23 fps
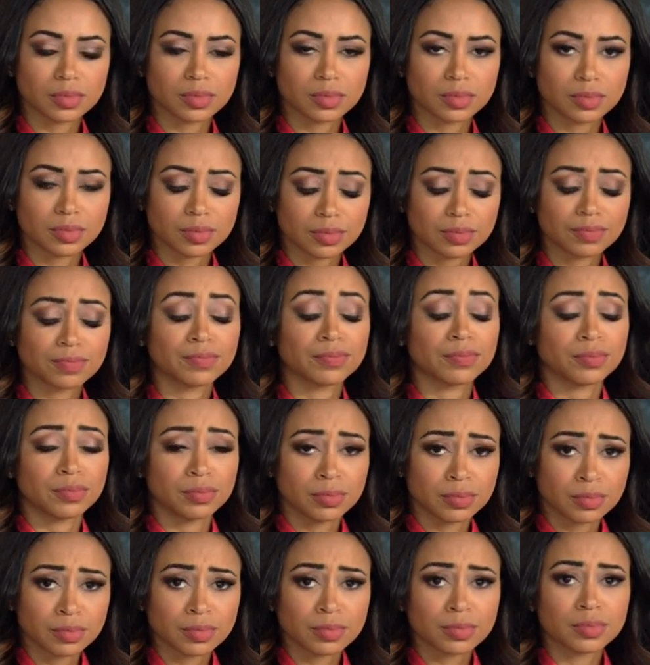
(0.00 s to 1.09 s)

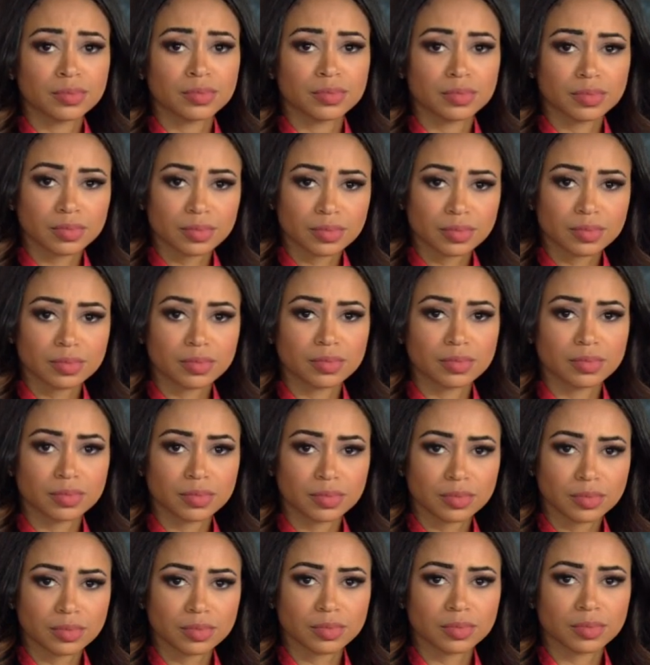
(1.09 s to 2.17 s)

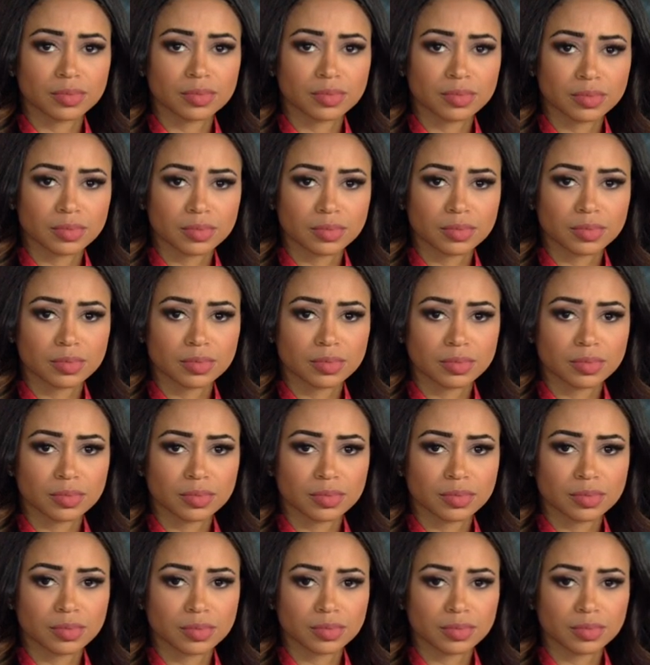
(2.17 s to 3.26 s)

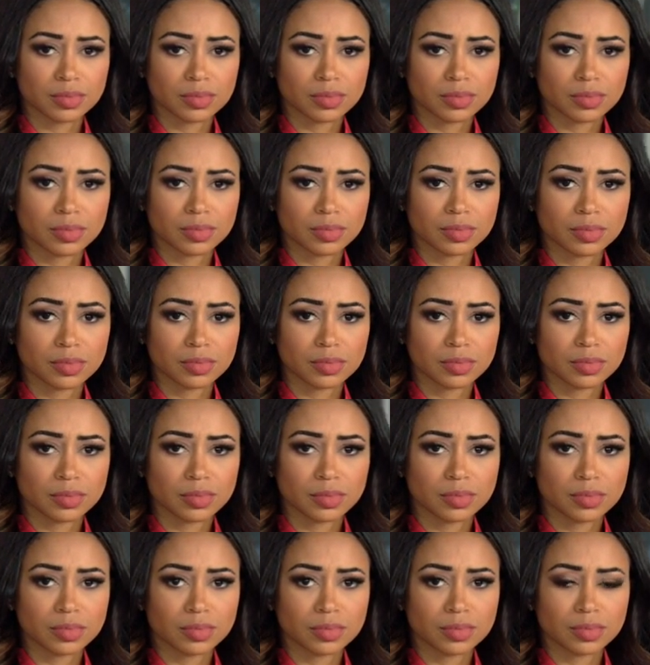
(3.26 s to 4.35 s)

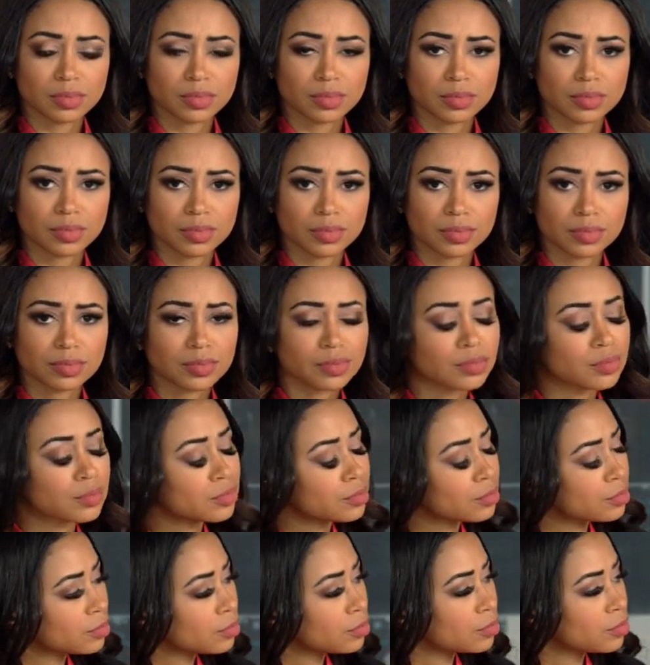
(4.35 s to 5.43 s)

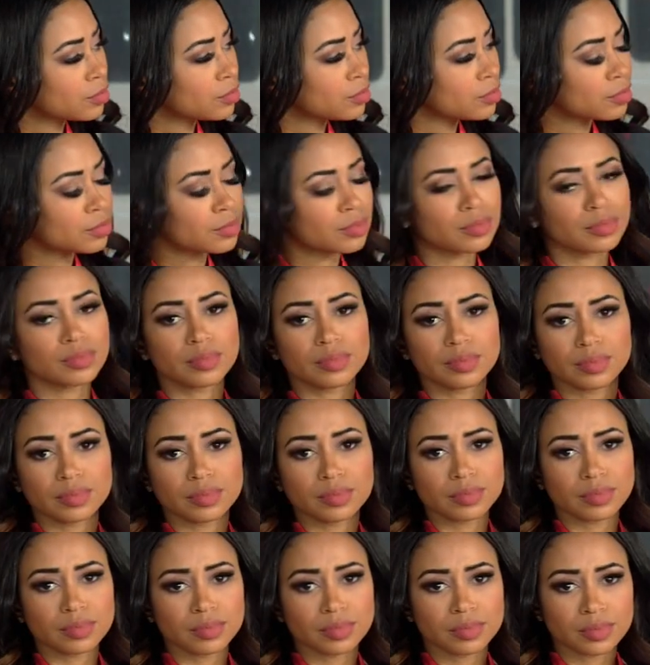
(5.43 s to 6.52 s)

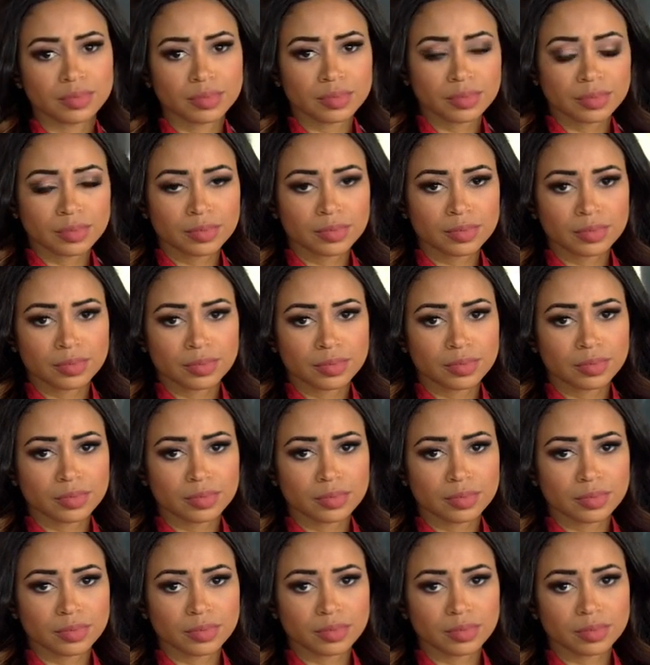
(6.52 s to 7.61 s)

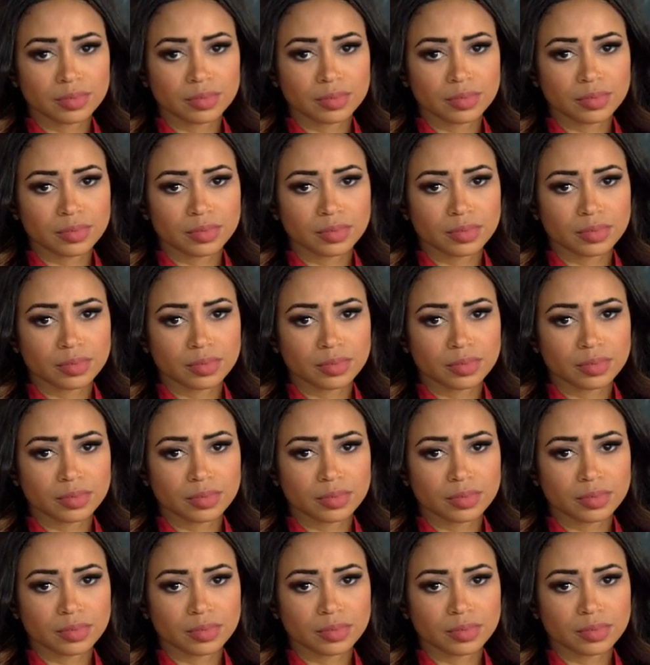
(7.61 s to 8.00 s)
(silent)